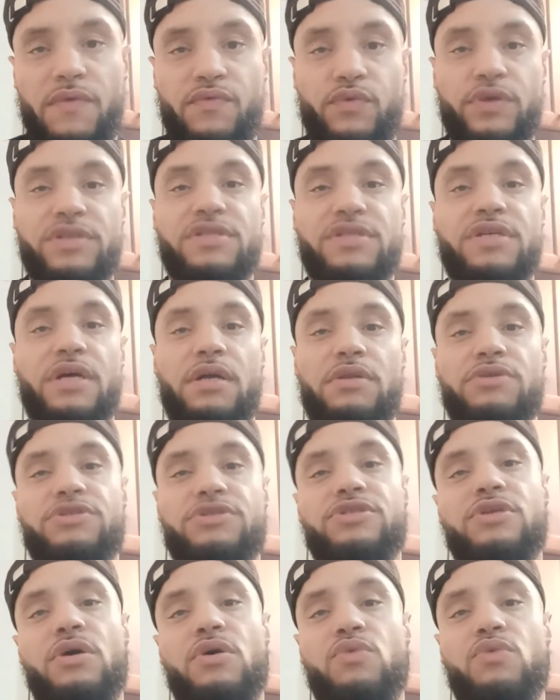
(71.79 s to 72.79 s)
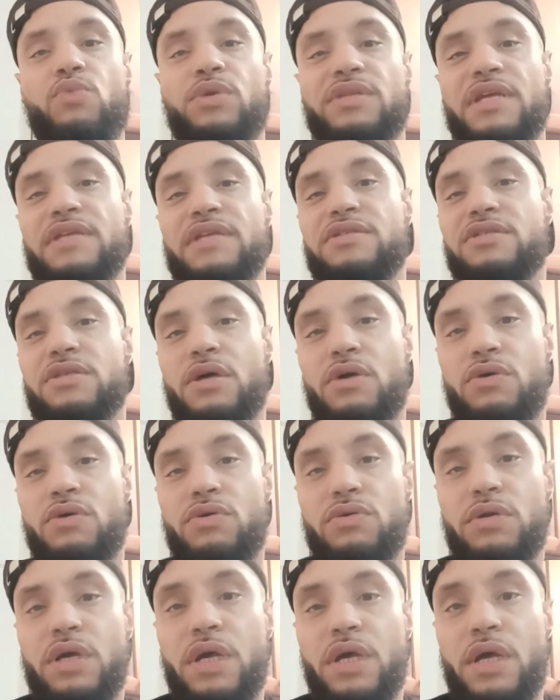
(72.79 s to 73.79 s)
resellers showing what they
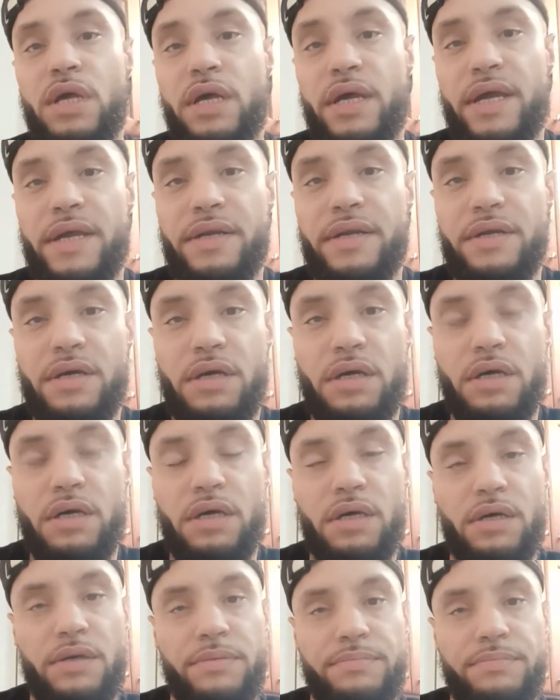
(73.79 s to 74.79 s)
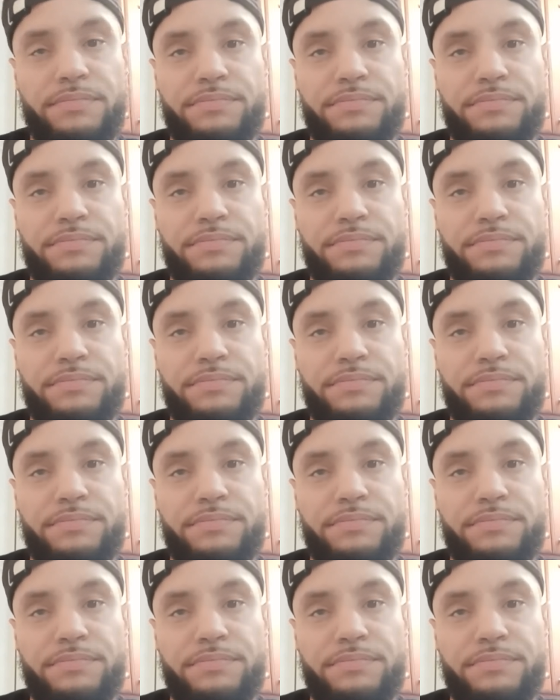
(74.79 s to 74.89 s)
sold and, uh,